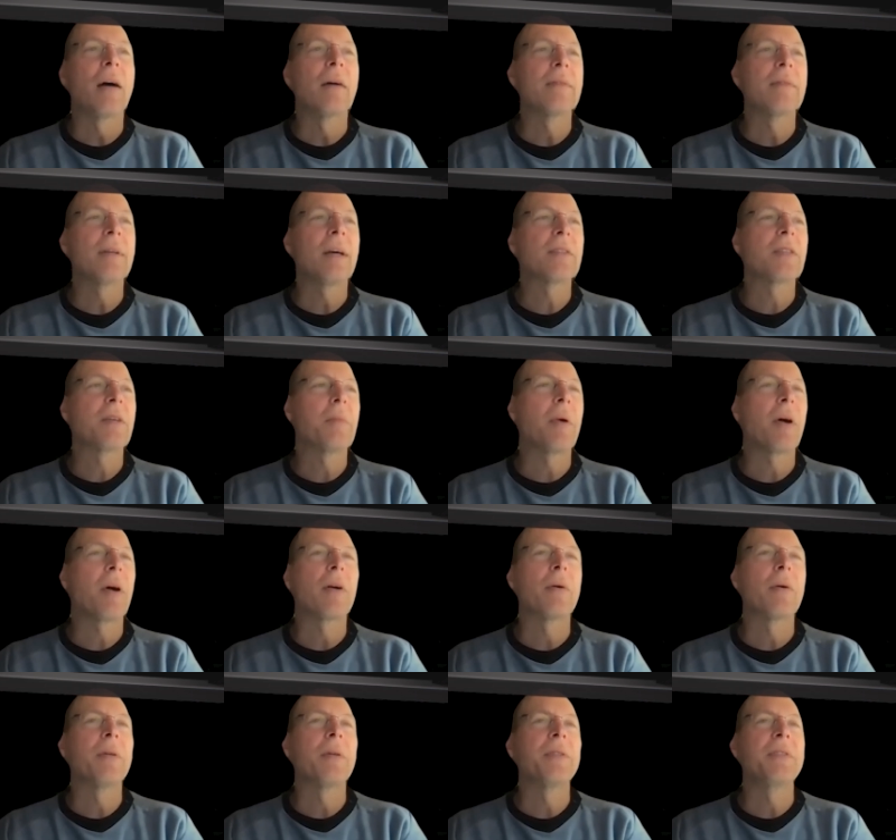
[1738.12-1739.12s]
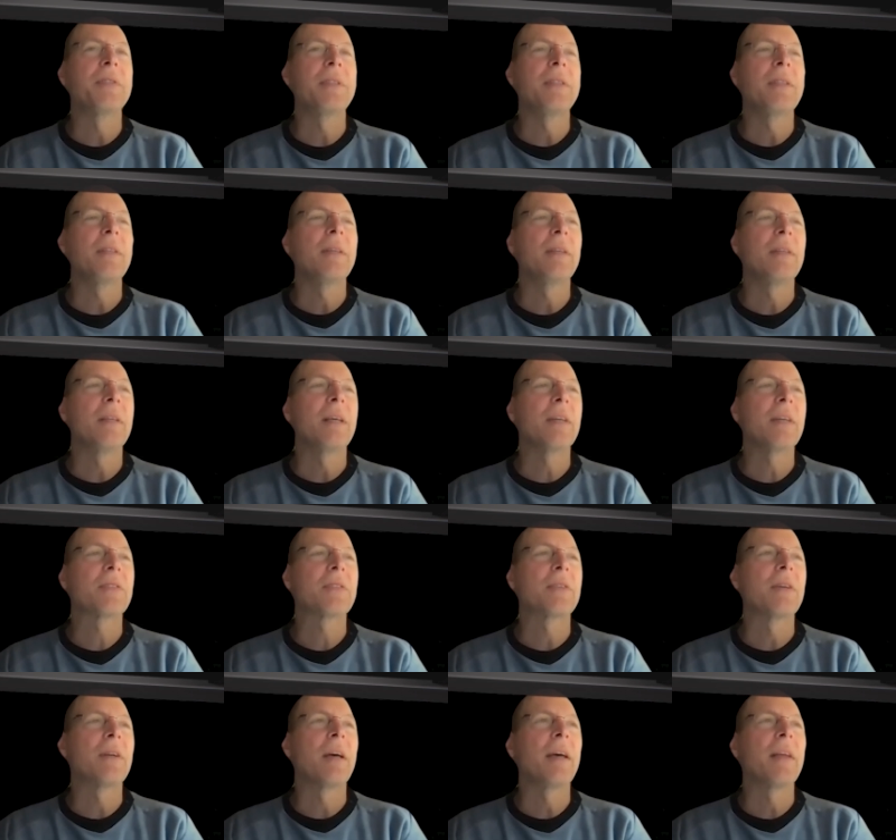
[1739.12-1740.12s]
Not tomorrow is
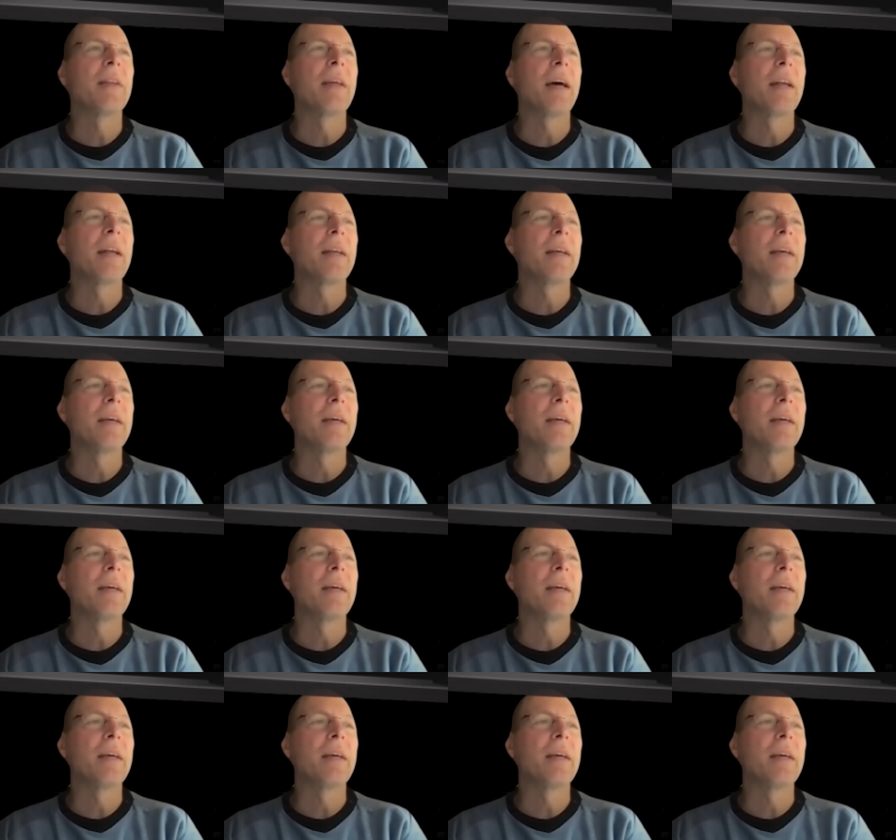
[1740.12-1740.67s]
yesterday. That's